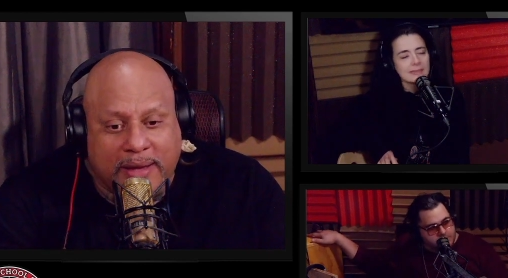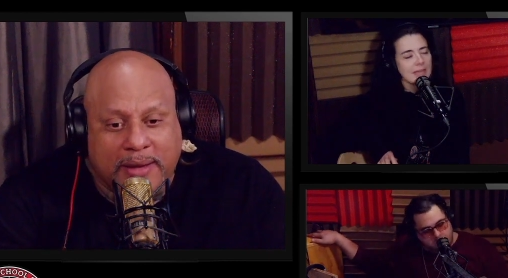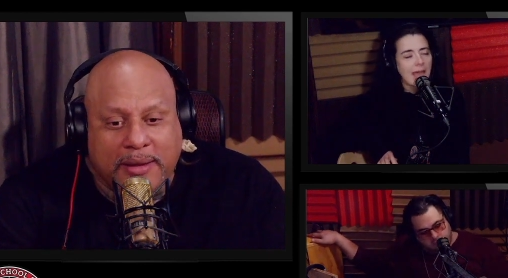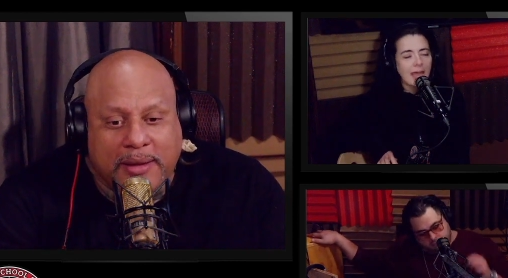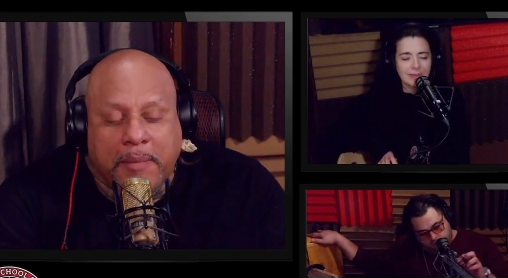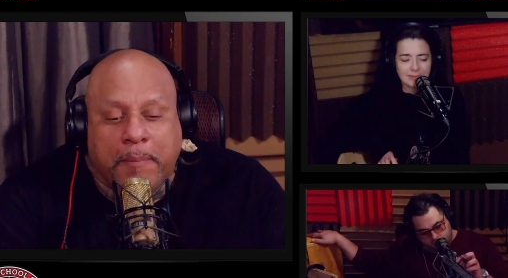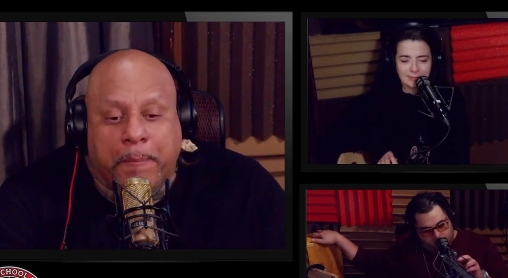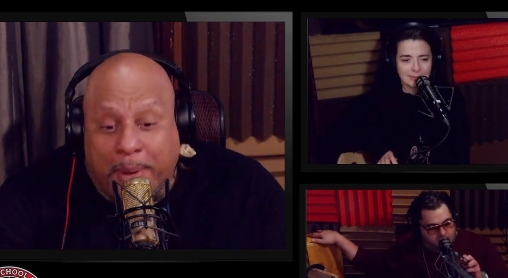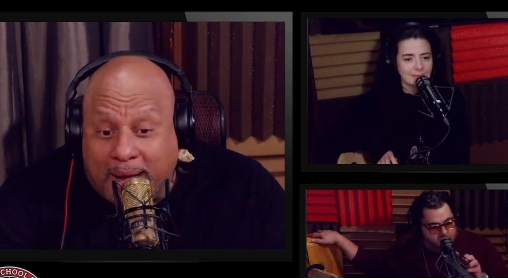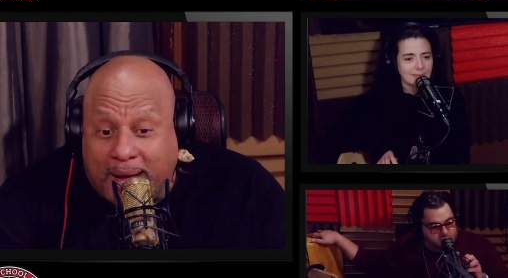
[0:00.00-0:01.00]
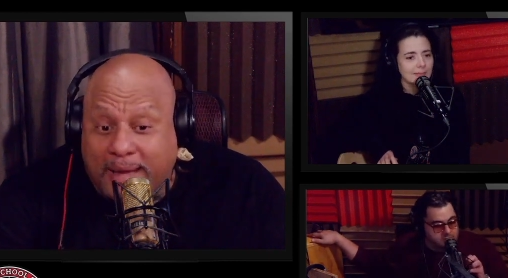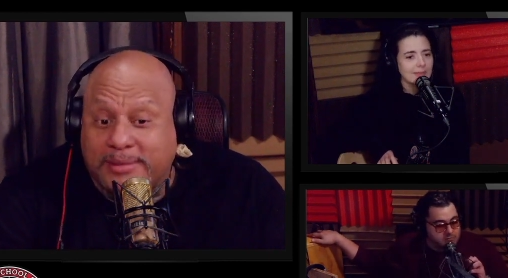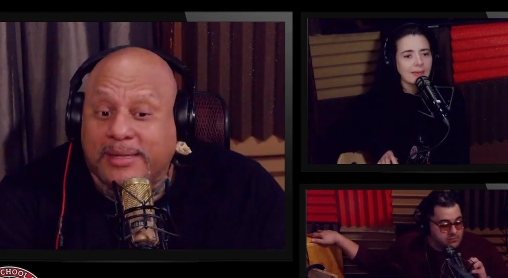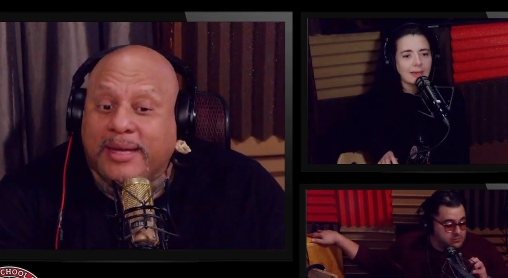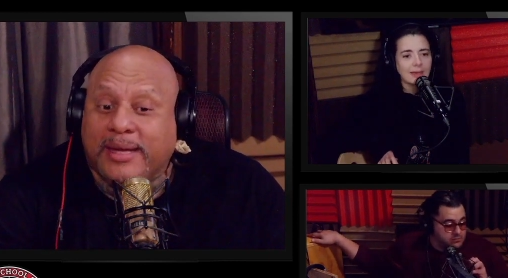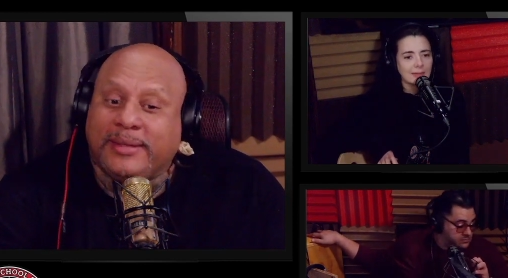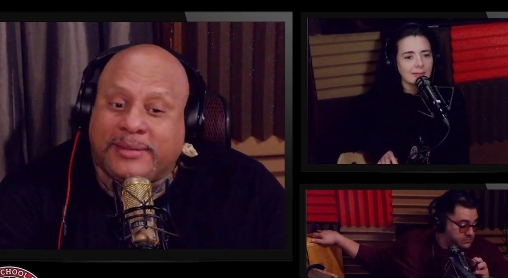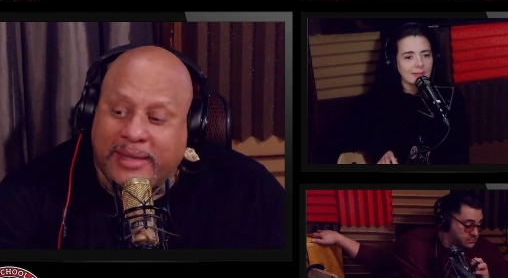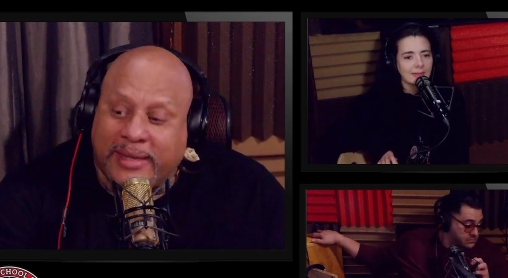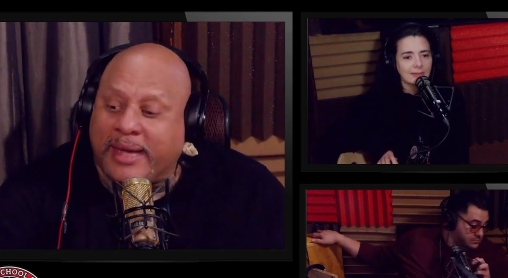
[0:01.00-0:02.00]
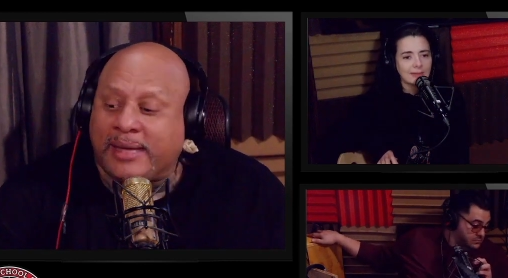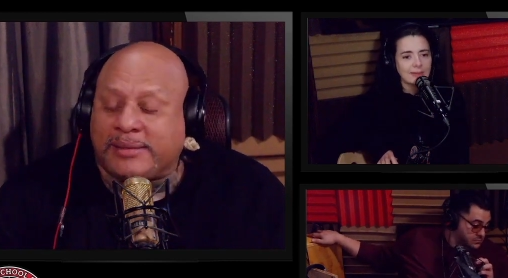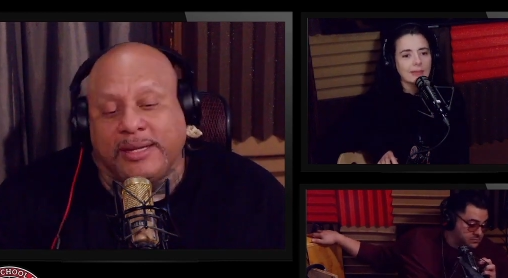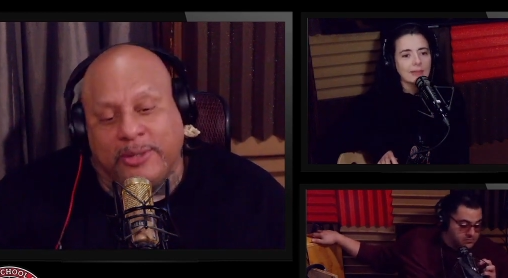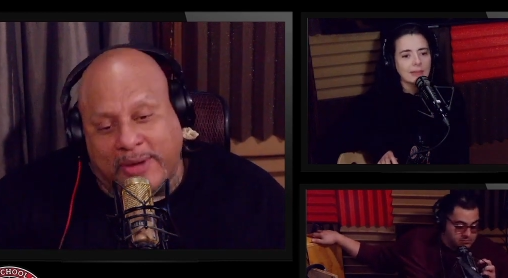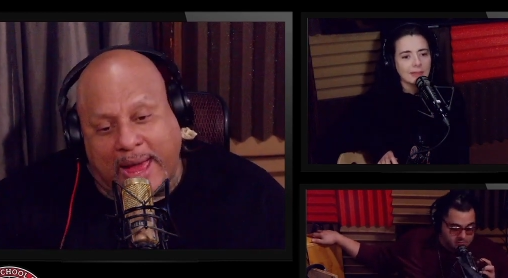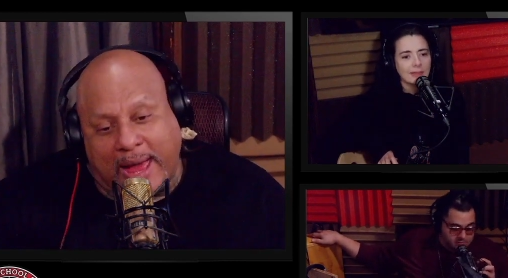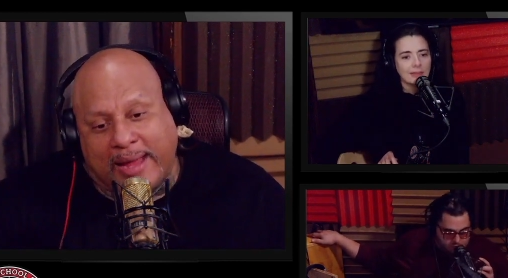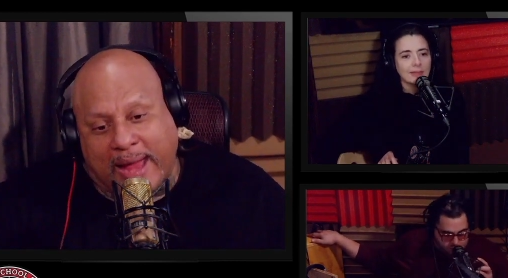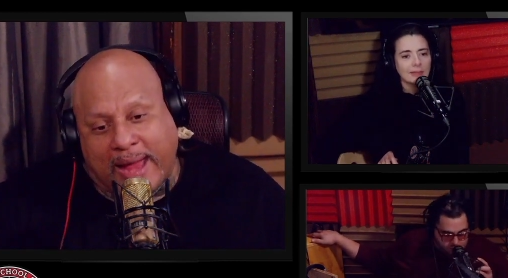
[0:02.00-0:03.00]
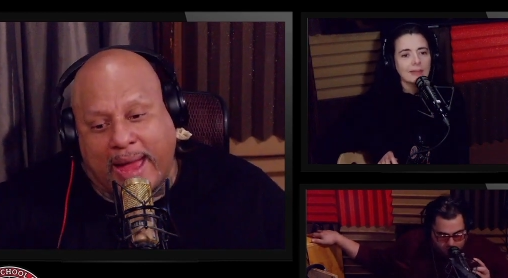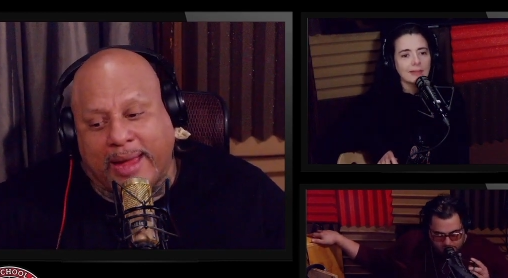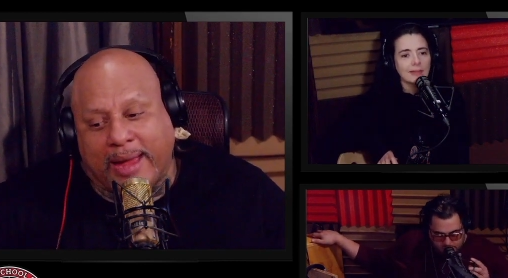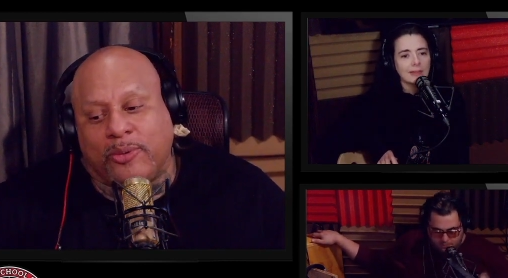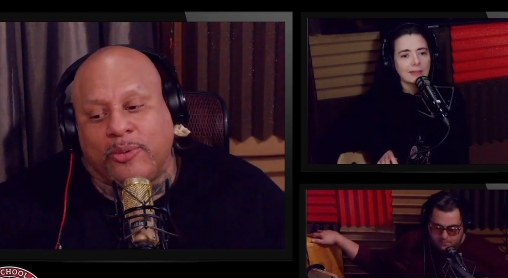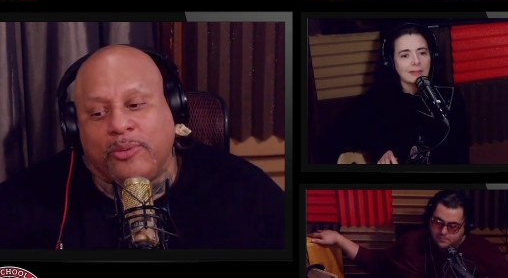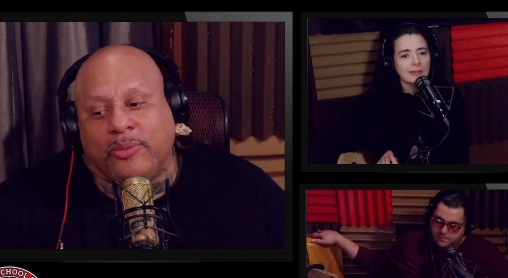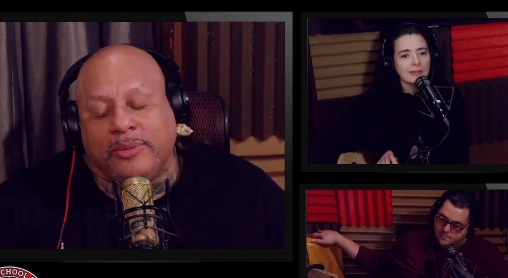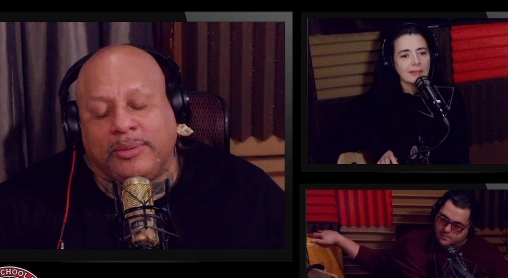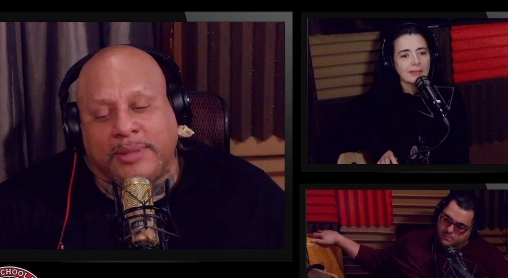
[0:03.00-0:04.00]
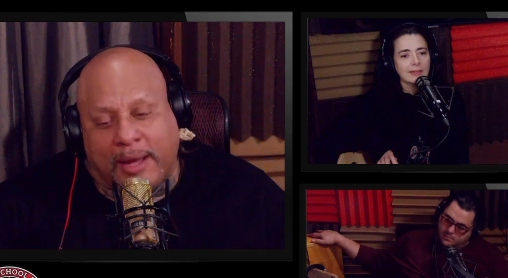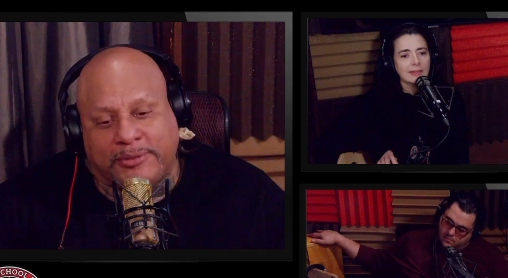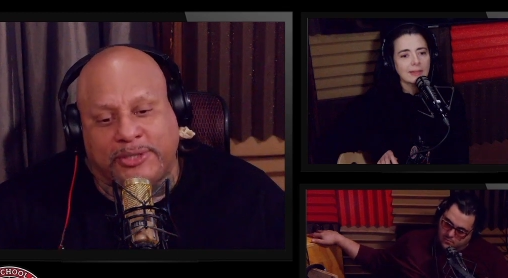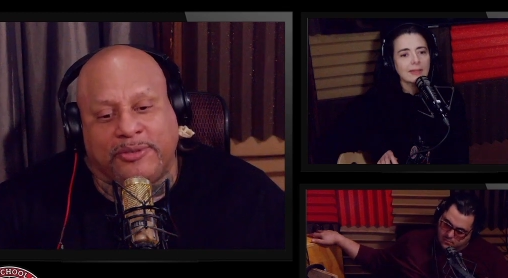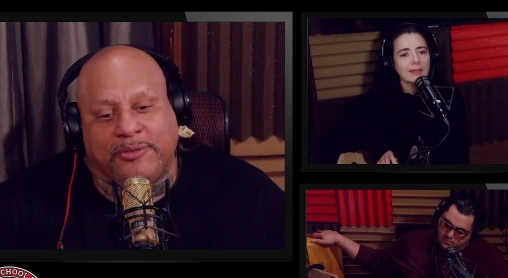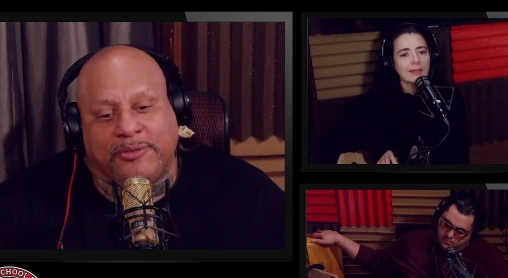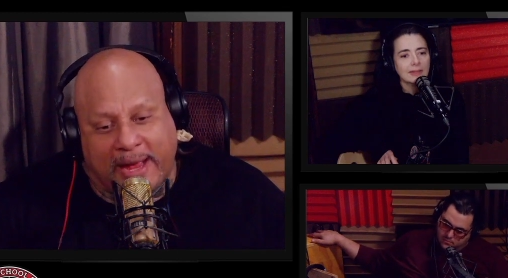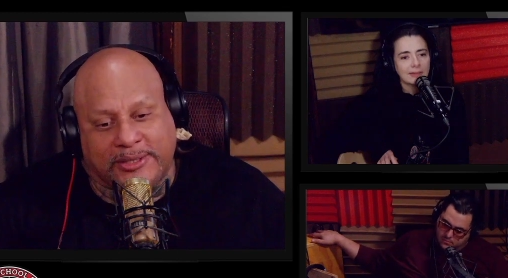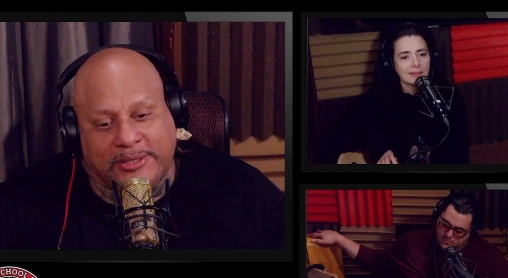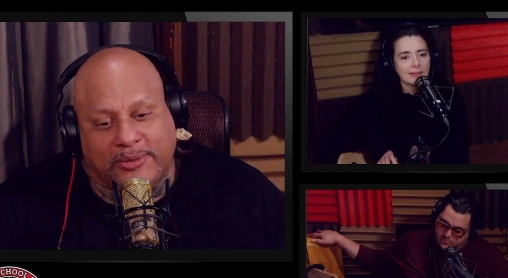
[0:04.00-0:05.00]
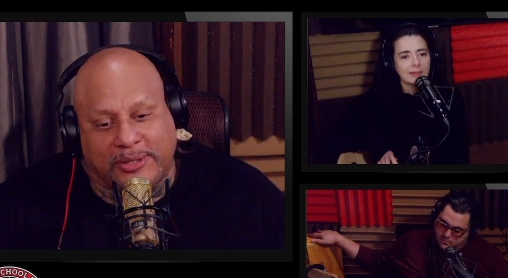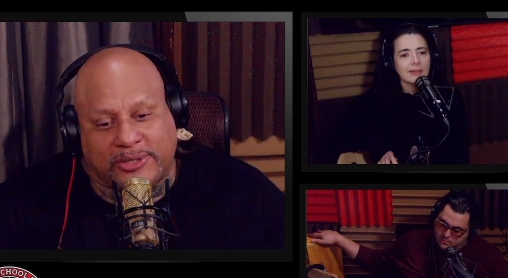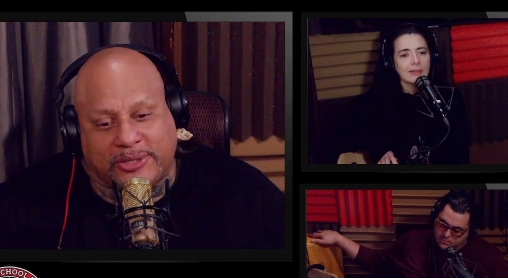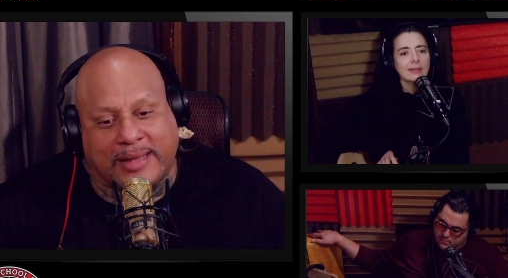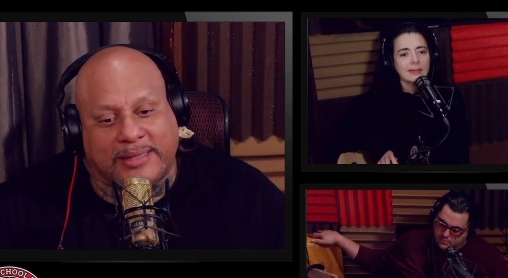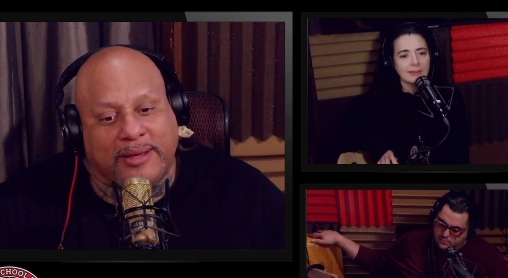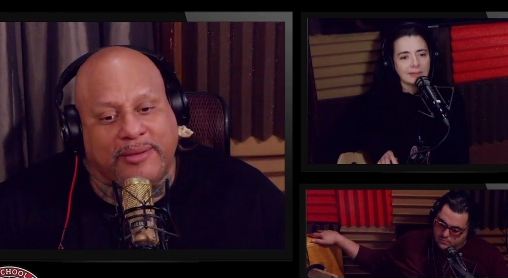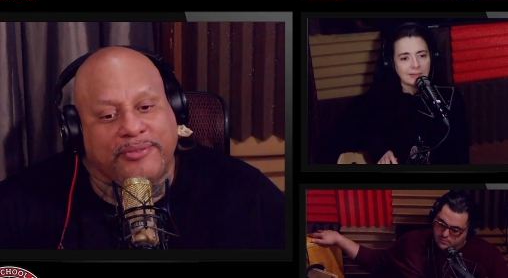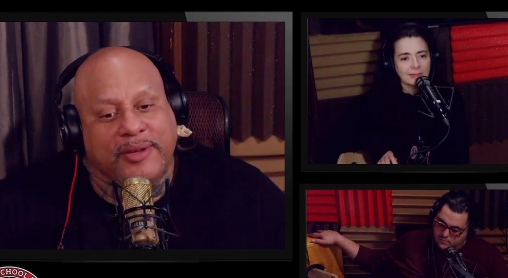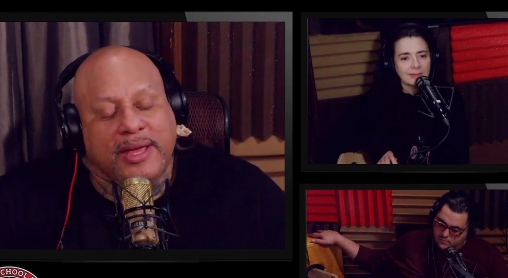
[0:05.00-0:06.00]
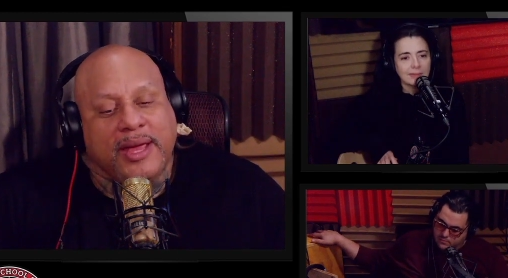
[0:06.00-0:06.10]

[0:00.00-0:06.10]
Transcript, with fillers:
Speaker 1: not. But yeah, here's a, you got a guy who loves you, finds you attractive,